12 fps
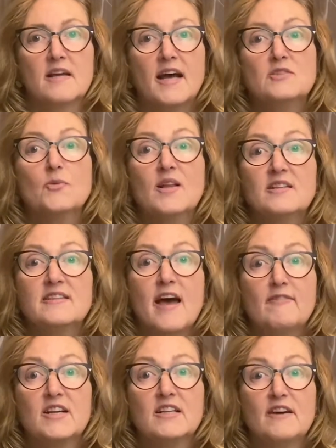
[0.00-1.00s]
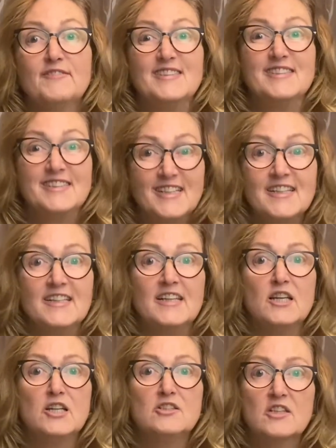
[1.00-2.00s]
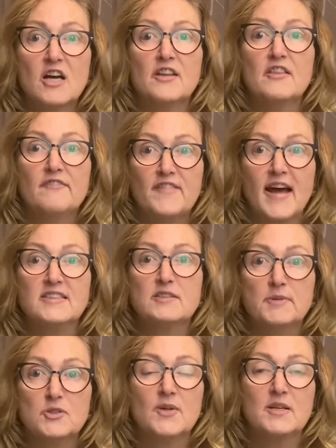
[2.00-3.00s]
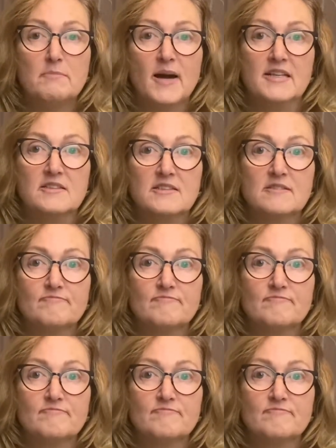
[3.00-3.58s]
as well as having enough acidity to cut the fats between bites.